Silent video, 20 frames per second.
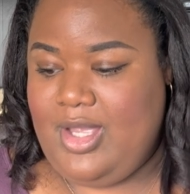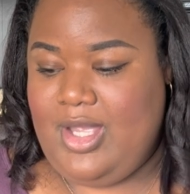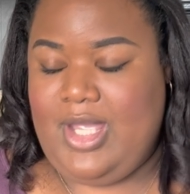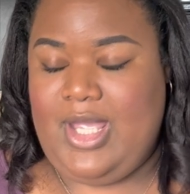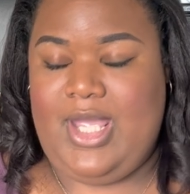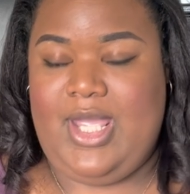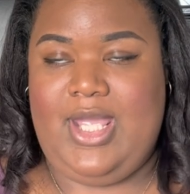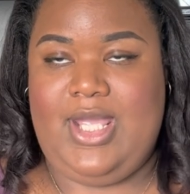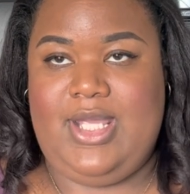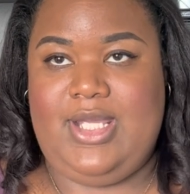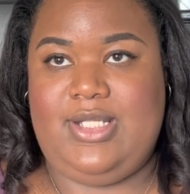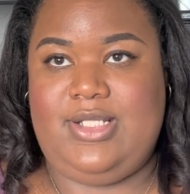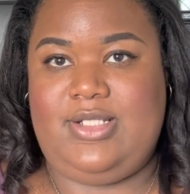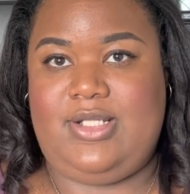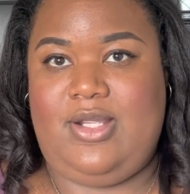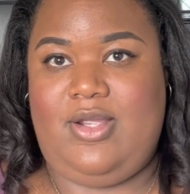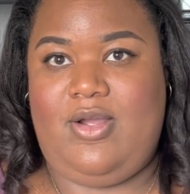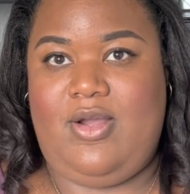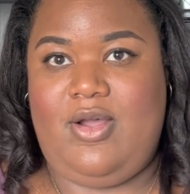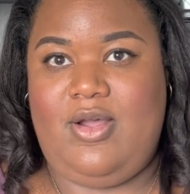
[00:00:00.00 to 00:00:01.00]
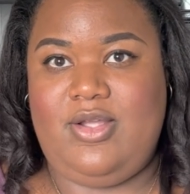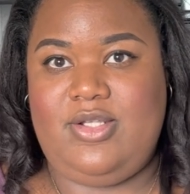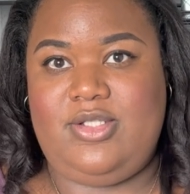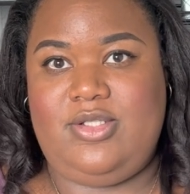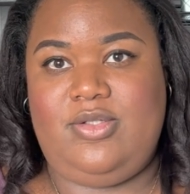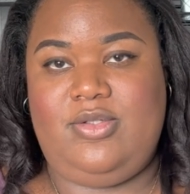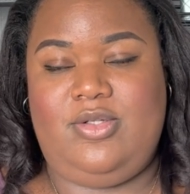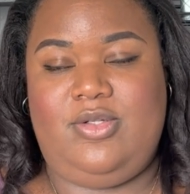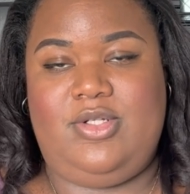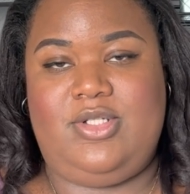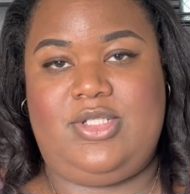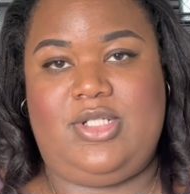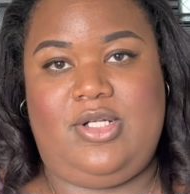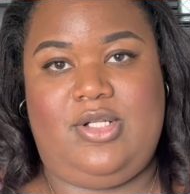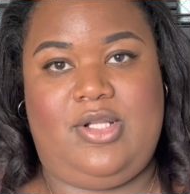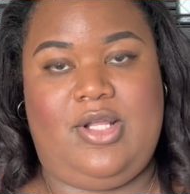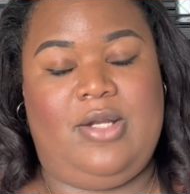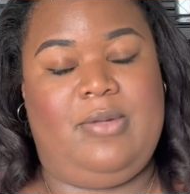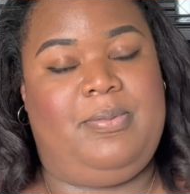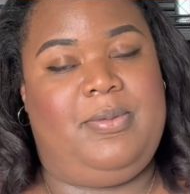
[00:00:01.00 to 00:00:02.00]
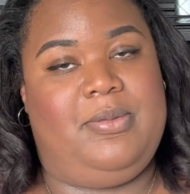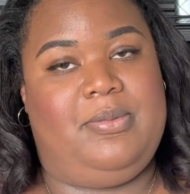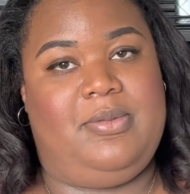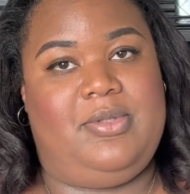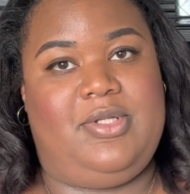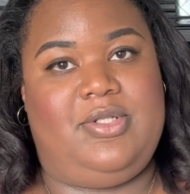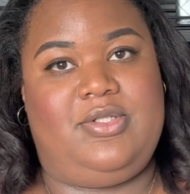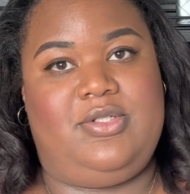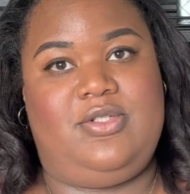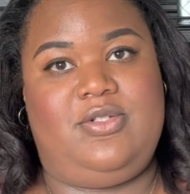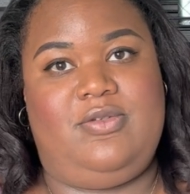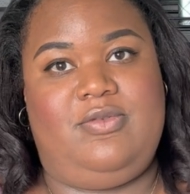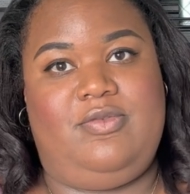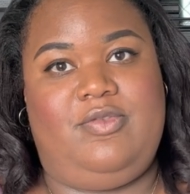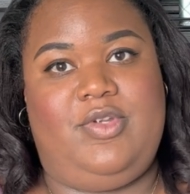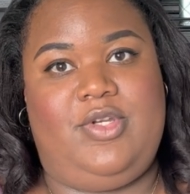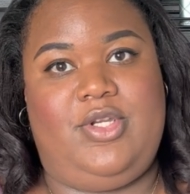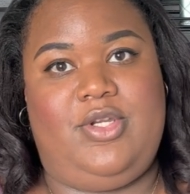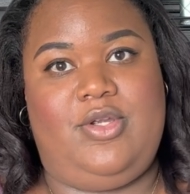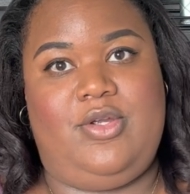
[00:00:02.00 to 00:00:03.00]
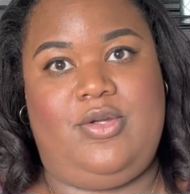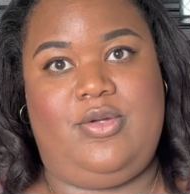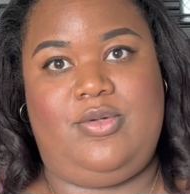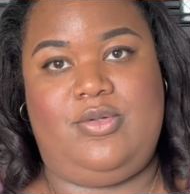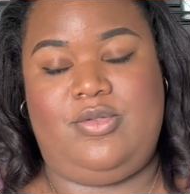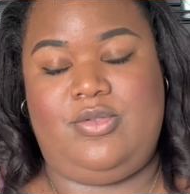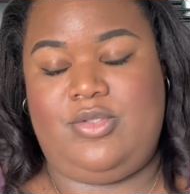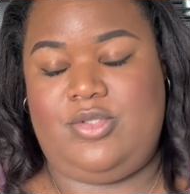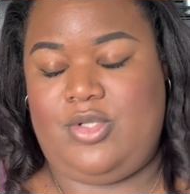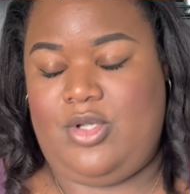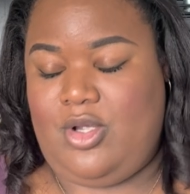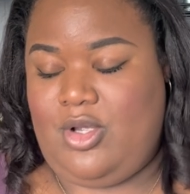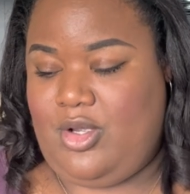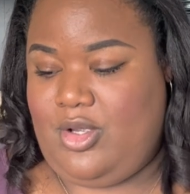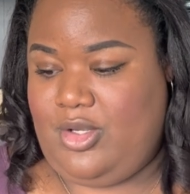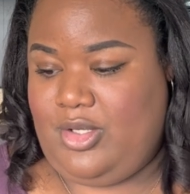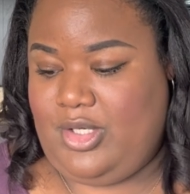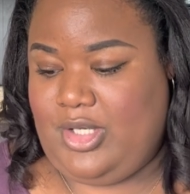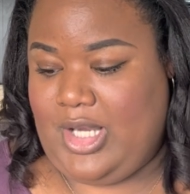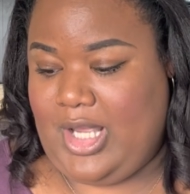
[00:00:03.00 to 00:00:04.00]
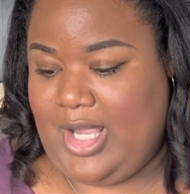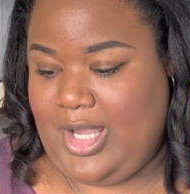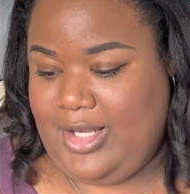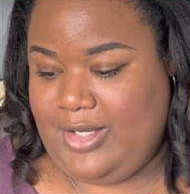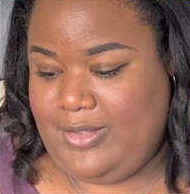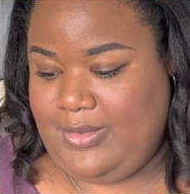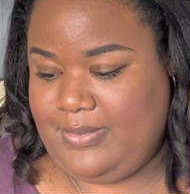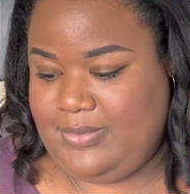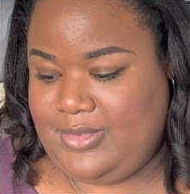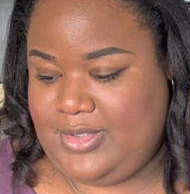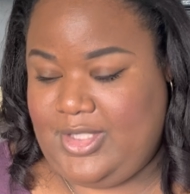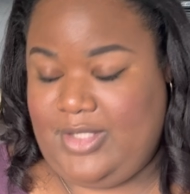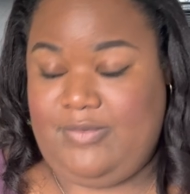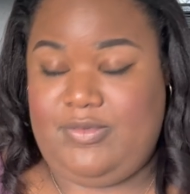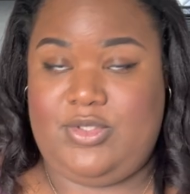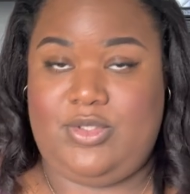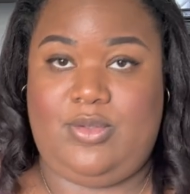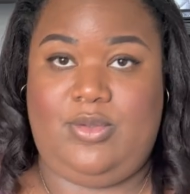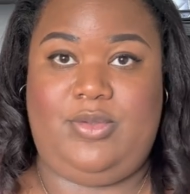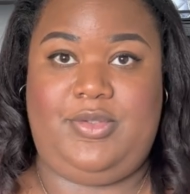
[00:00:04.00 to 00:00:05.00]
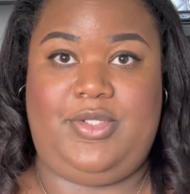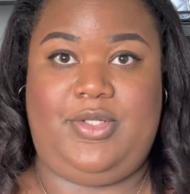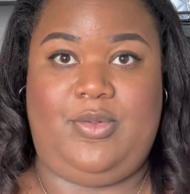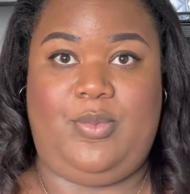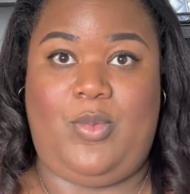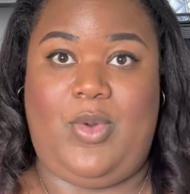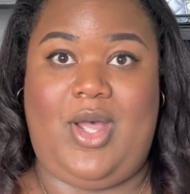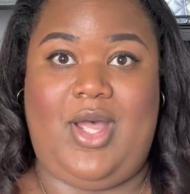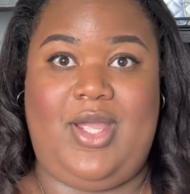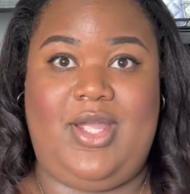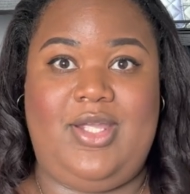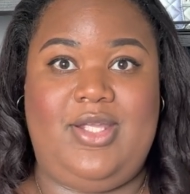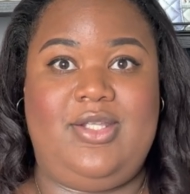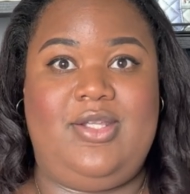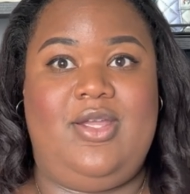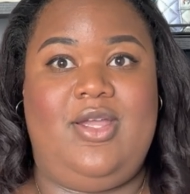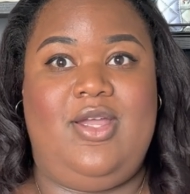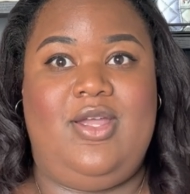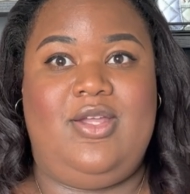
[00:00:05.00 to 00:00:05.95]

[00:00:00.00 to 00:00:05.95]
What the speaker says: And I also noticed that a lot of people like to do videos on items they've sold and why.